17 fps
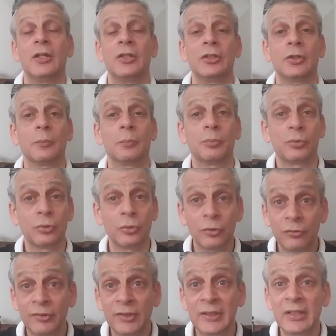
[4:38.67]
You're
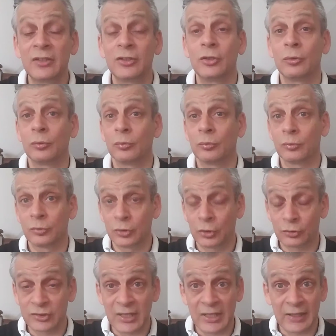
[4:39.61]
proving that
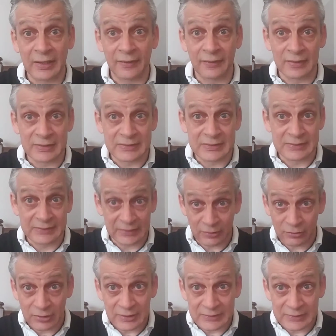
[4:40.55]
you're taking this
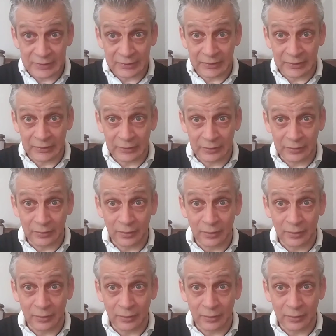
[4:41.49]
seriously.